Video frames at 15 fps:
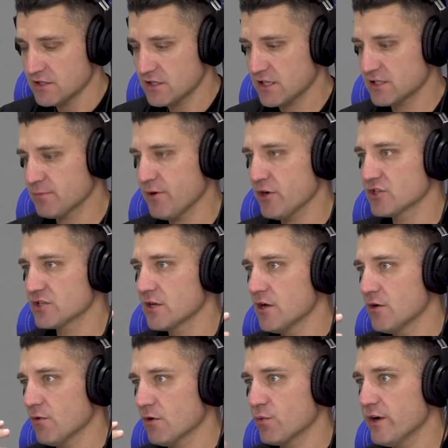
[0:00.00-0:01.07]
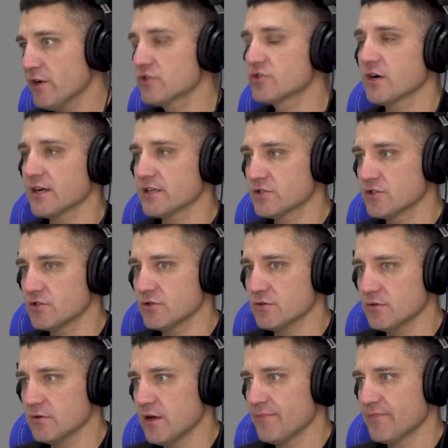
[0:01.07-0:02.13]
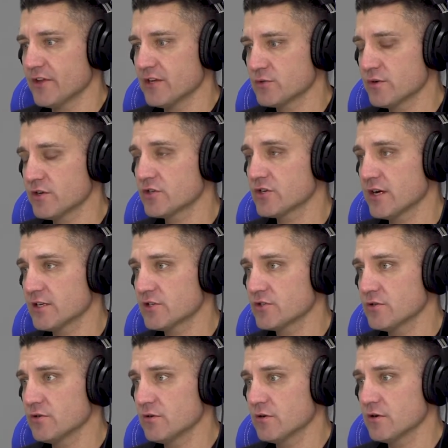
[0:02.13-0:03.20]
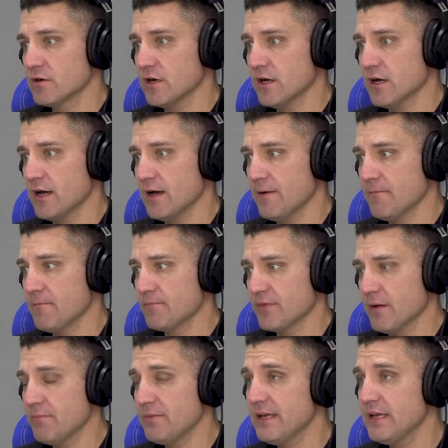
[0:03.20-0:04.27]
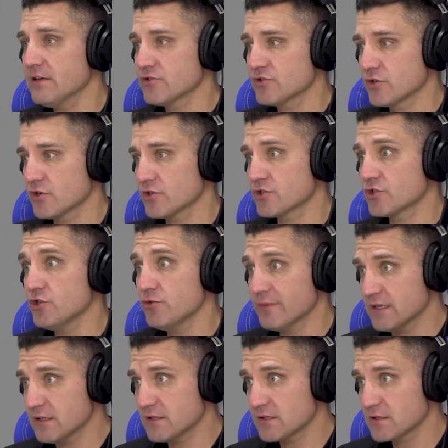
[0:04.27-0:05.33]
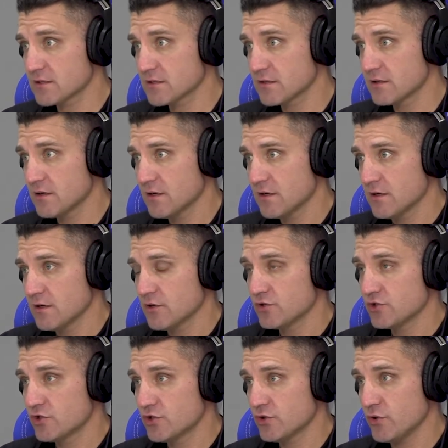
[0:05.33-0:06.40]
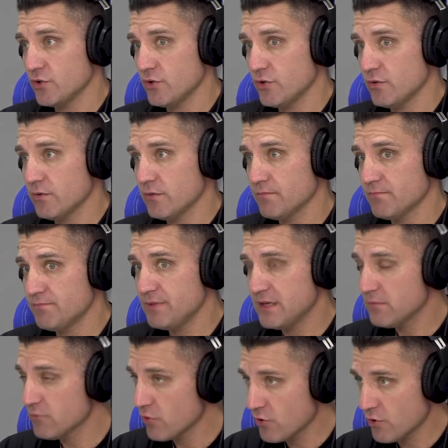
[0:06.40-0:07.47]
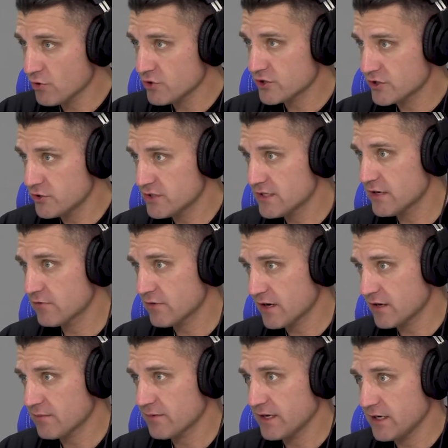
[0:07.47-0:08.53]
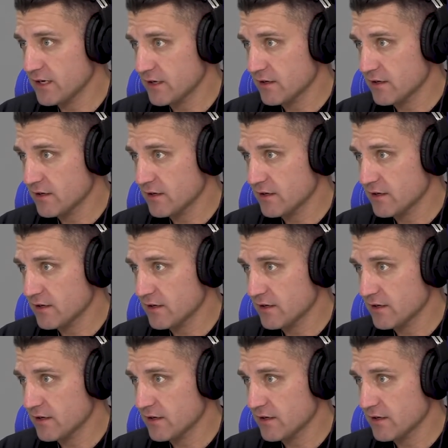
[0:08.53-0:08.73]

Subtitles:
So I suppose what we're trying to do is we're trying to appeal to consumers to be more cautious. You said it right at the beginning.